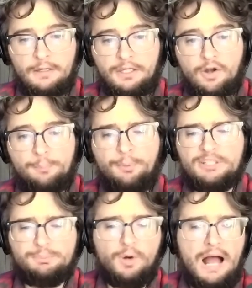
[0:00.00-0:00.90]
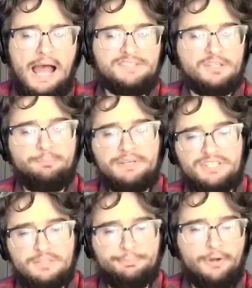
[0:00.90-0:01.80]
You know, it puts more eyes on your
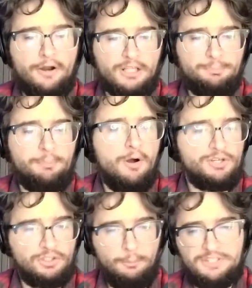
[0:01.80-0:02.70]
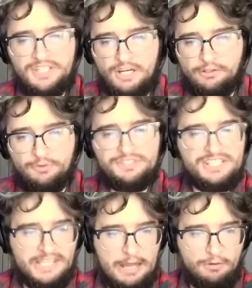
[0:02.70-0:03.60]
business and product, promotional material,
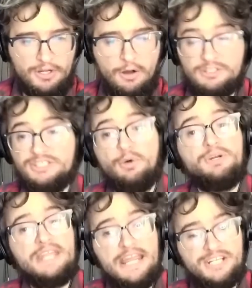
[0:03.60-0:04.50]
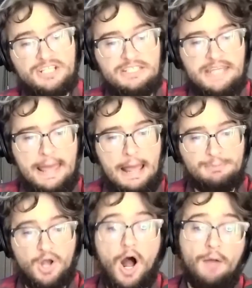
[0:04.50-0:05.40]
discount codes, donation tabs,
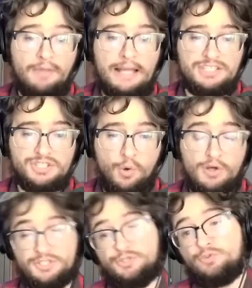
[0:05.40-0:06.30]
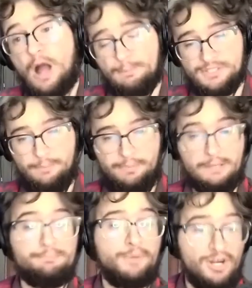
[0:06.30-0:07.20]
online stores, drop
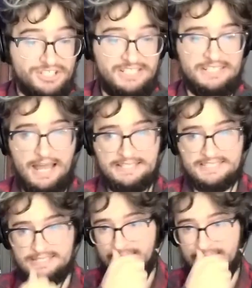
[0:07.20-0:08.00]
shipping, merchandise. Mm.